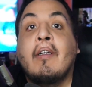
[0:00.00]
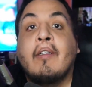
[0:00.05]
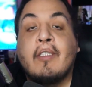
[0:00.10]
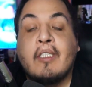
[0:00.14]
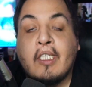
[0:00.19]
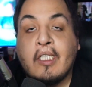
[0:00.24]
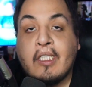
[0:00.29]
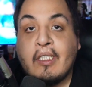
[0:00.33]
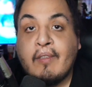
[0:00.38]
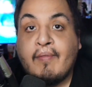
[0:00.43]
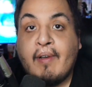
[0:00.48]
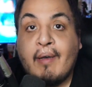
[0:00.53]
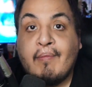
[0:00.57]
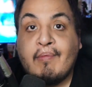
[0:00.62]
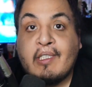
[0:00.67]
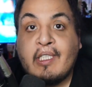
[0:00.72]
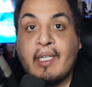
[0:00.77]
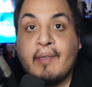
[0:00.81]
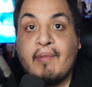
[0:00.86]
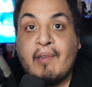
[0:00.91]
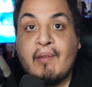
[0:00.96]

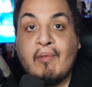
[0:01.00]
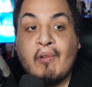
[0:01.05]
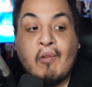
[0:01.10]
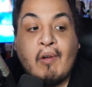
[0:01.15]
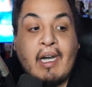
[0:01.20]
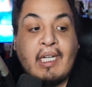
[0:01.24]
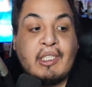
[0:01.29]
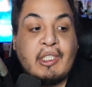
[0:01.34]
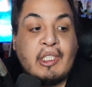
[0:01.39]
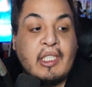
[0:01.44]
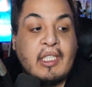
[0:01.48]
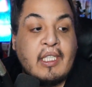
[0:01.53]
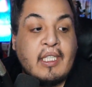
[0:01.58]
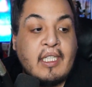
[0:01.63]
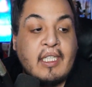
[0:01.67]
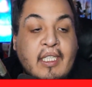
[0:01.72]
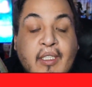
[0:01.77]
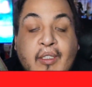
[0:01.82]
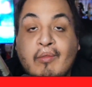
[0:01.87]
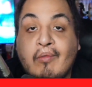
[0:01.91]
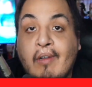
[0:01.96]
65% of people watching
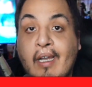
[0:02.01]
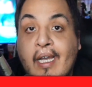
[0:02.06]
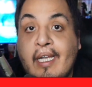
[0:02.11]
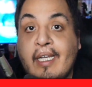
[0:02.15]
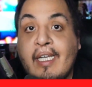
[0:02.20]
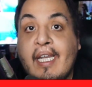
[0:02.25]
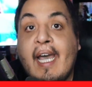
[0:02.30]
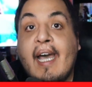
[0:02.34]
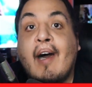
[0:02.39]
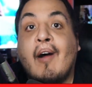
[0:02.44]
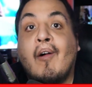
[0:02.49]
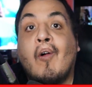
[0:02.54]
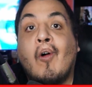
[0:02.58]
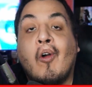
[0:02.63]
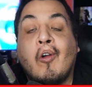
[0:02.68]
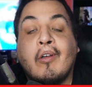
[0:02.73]
this right now